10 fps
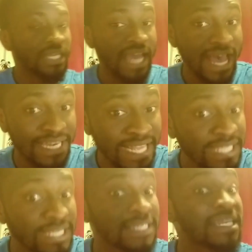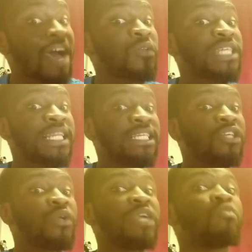The hadith is now telling
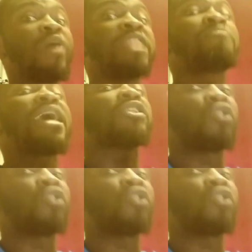you he went back to